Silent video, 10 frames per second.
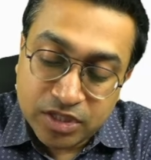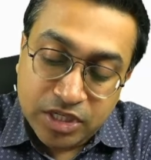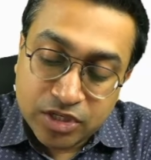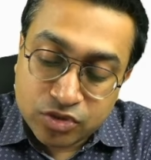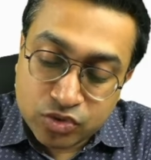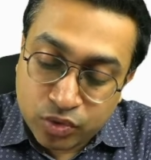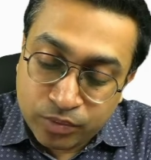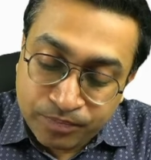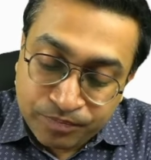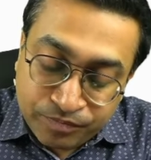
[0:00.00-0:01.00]
So
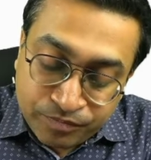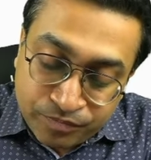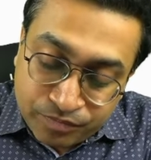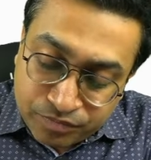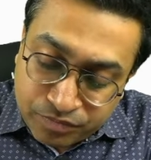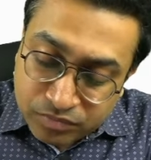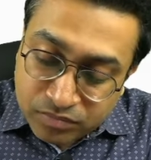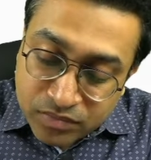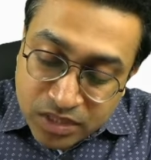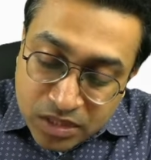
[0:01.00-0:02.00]

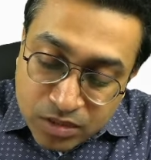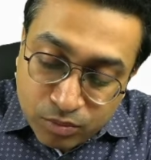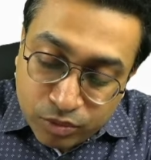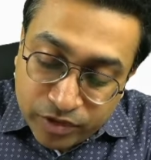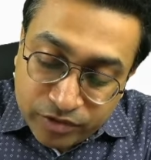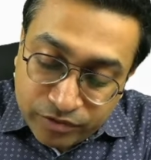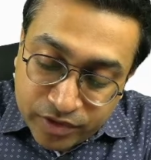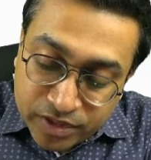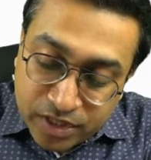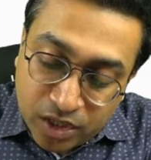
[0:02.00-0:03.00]
moving further
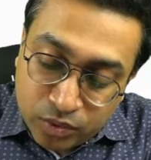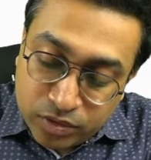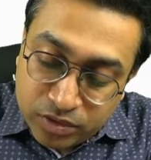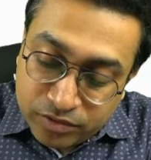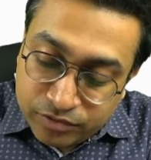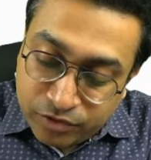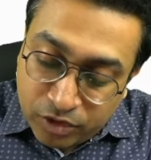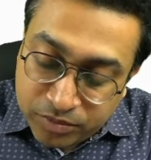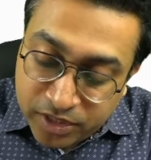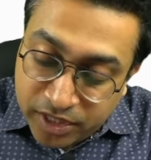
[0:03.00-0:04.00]
down from the
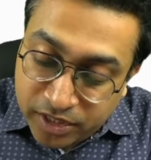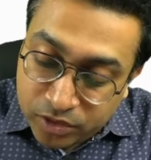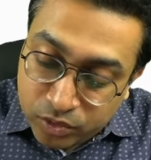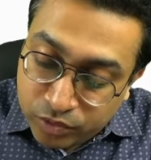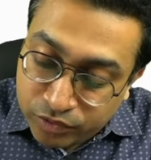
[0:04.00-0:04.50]
radial groove,